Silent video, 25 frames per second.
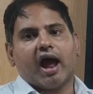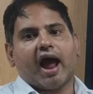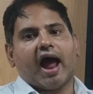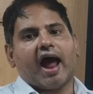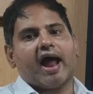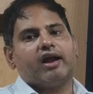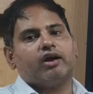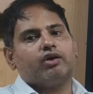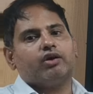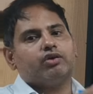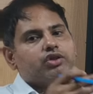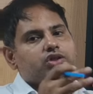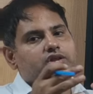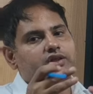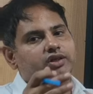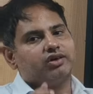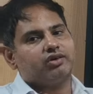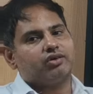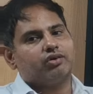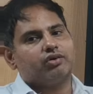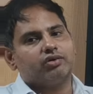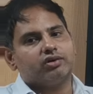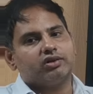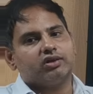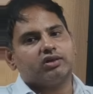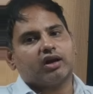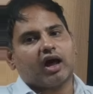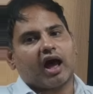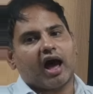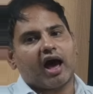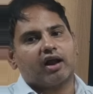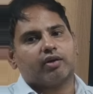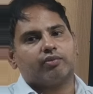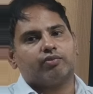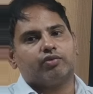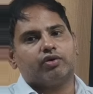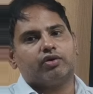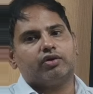Aldosterone
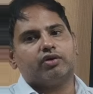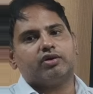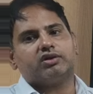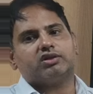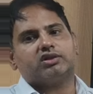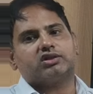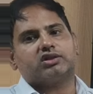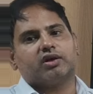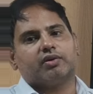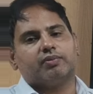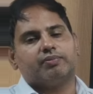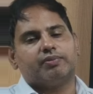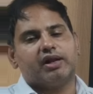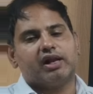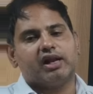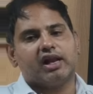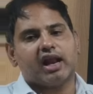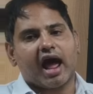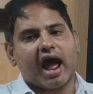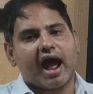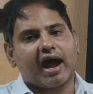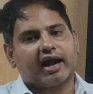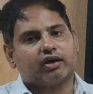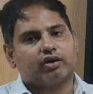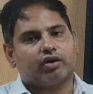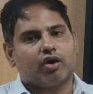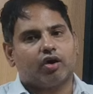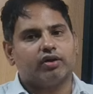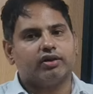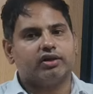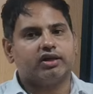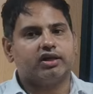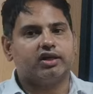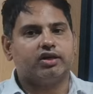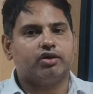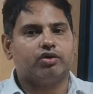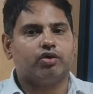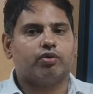hormones will act on
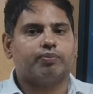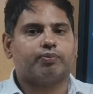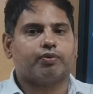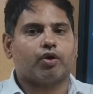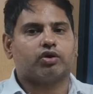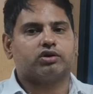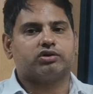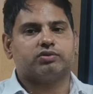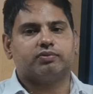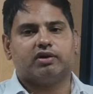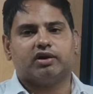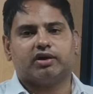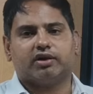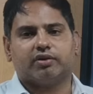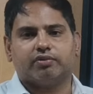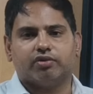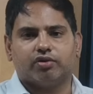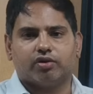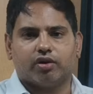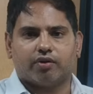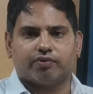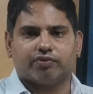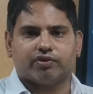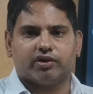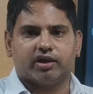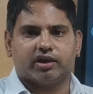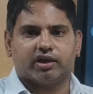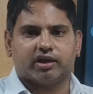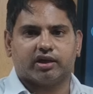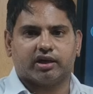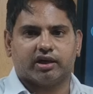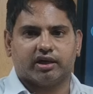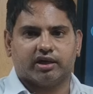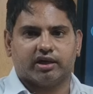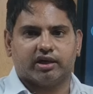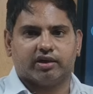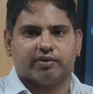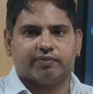your proximal tubule of the
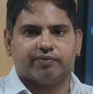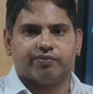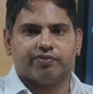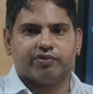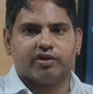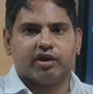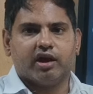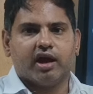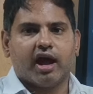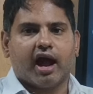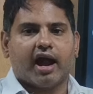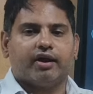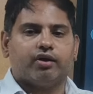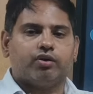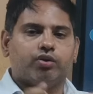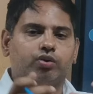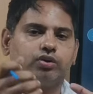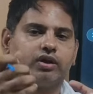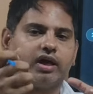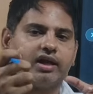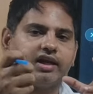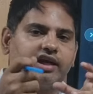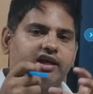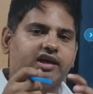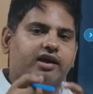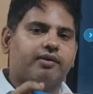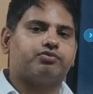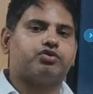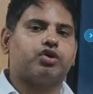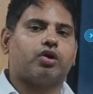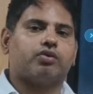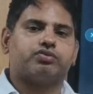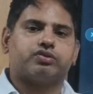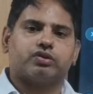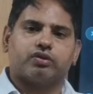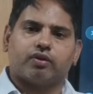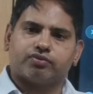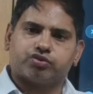kidney and do the
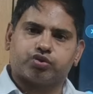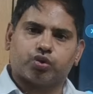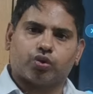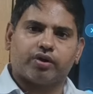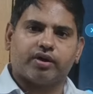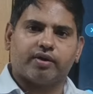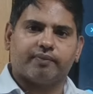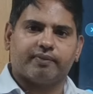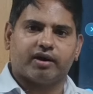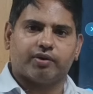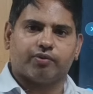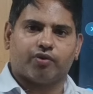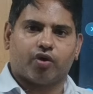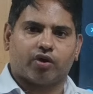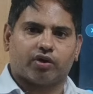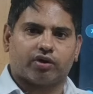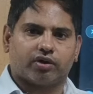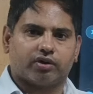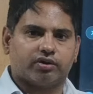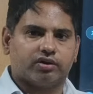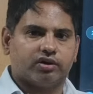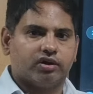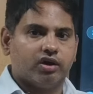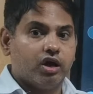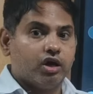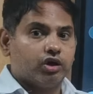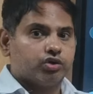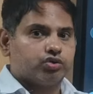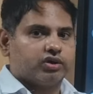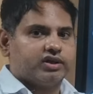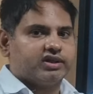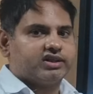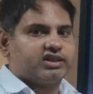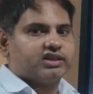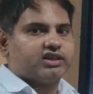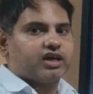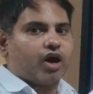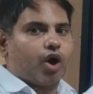reabsorption of sodium and water. So
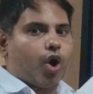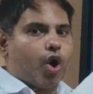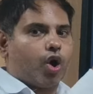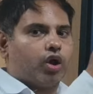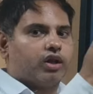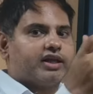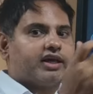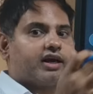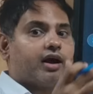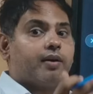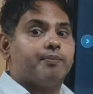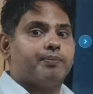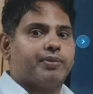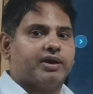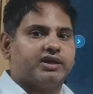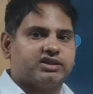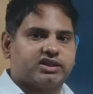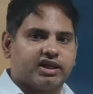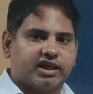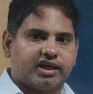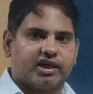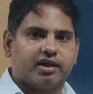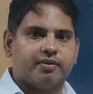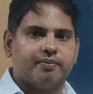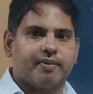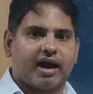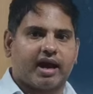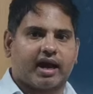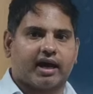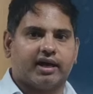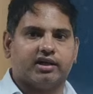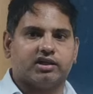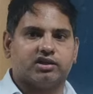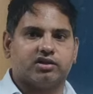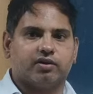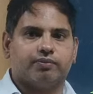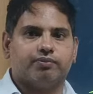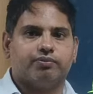this is all the compensatory
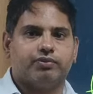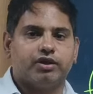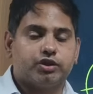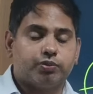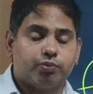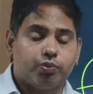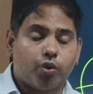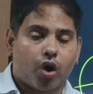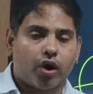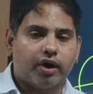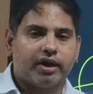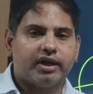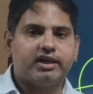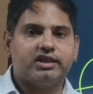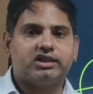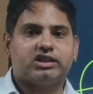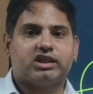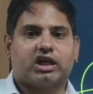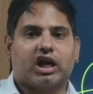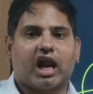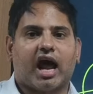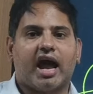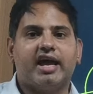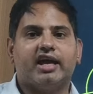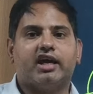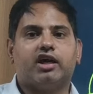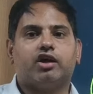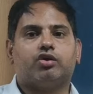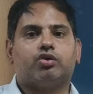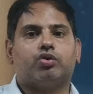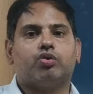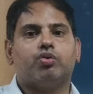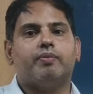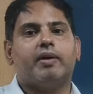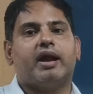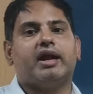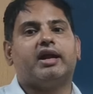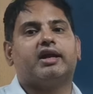mechanism which body is trying
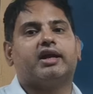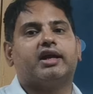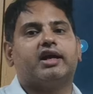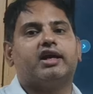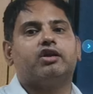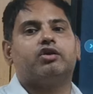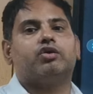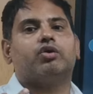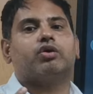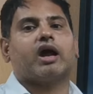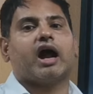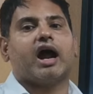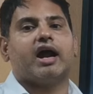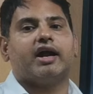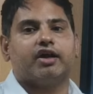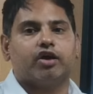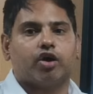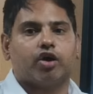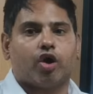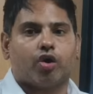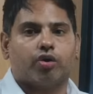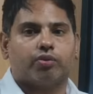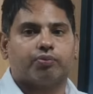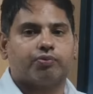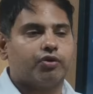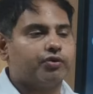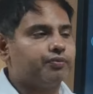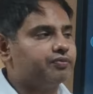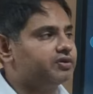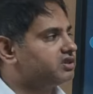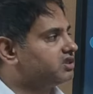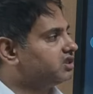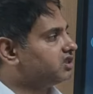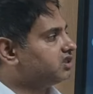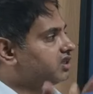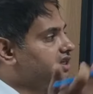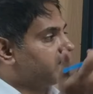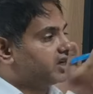to maintain your cardiac output, which
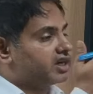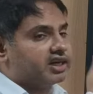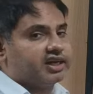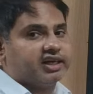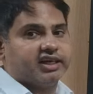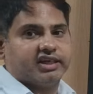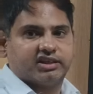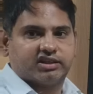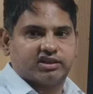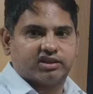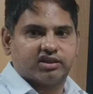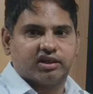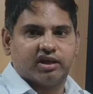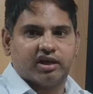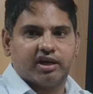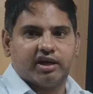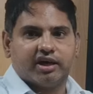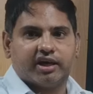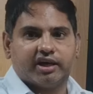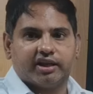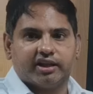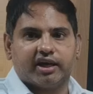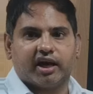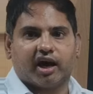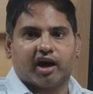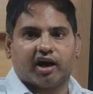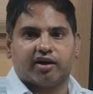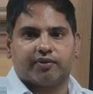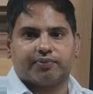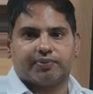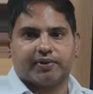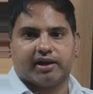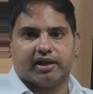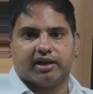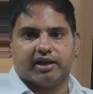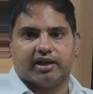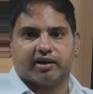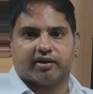is decreased in the heart
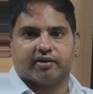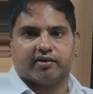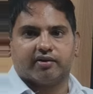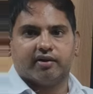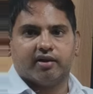failure.